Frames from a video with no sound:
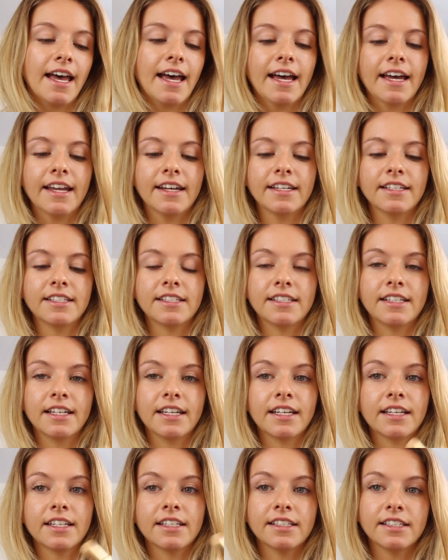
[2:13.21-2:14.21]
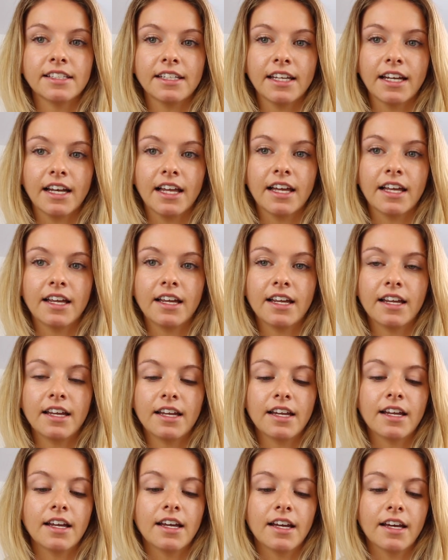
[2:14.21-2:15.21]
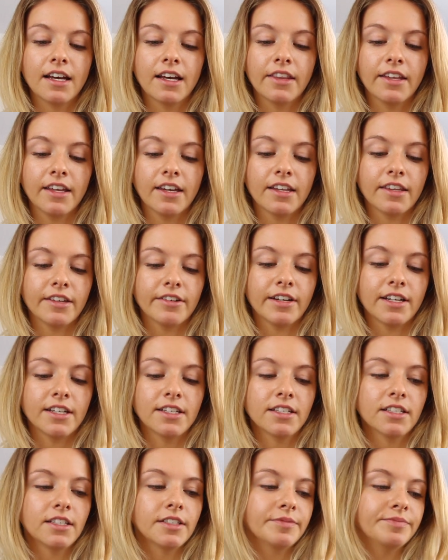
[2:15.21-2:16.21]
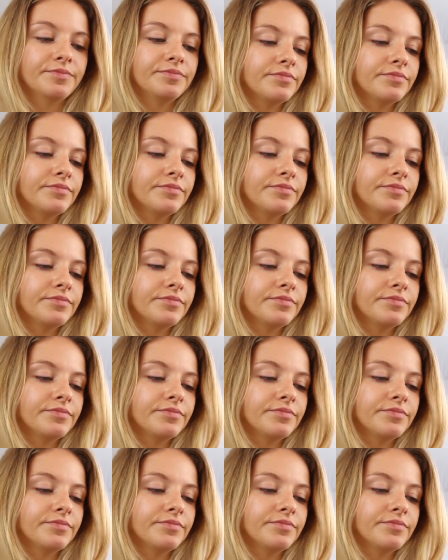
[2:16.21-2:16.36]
and a stick concealer on the other end.